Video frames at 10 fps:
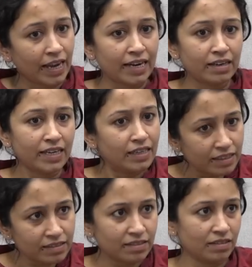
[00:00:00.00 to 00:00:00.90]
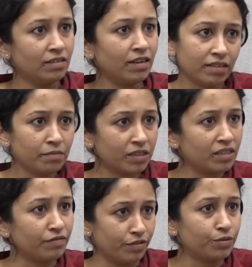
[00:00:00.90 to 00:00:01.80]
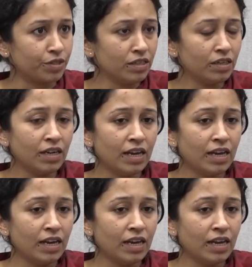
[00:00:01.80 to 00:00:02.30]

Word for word: And it is nothing but confusion.